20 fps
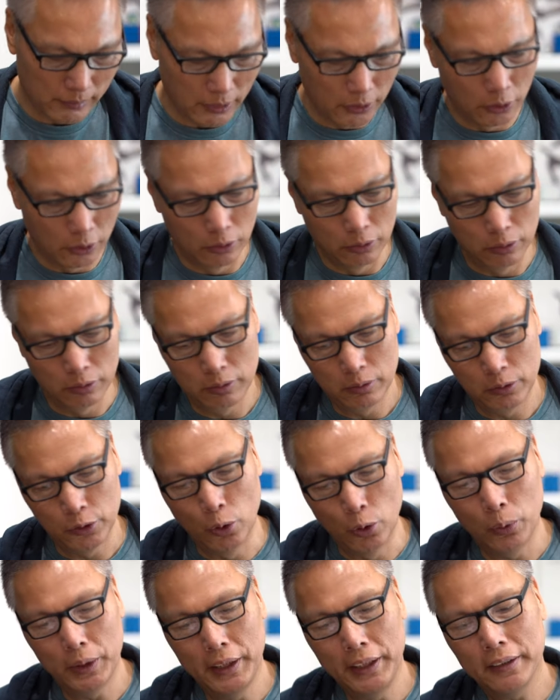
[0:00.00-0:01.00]
little
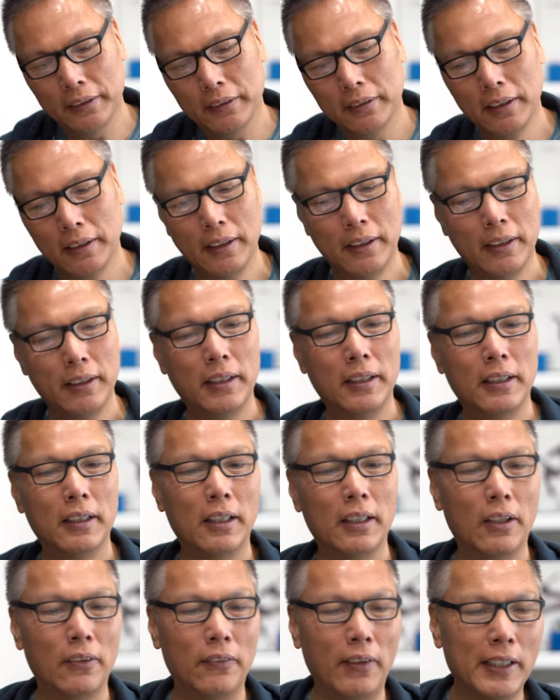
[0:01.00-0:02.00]
note here.
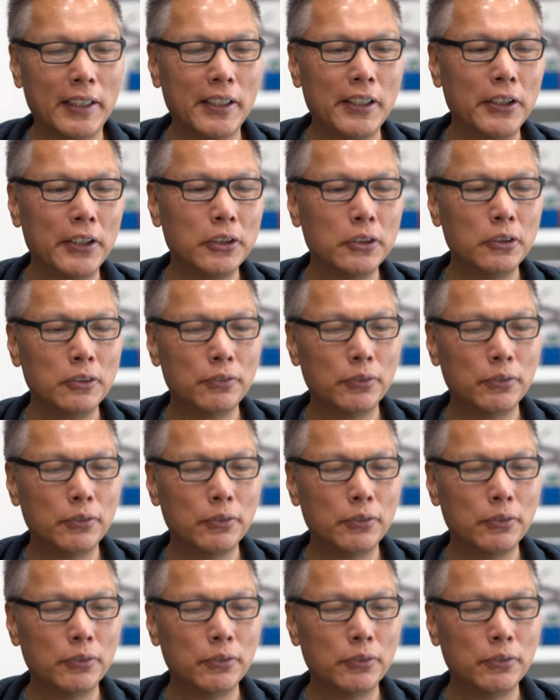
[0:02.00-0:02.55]
Thank you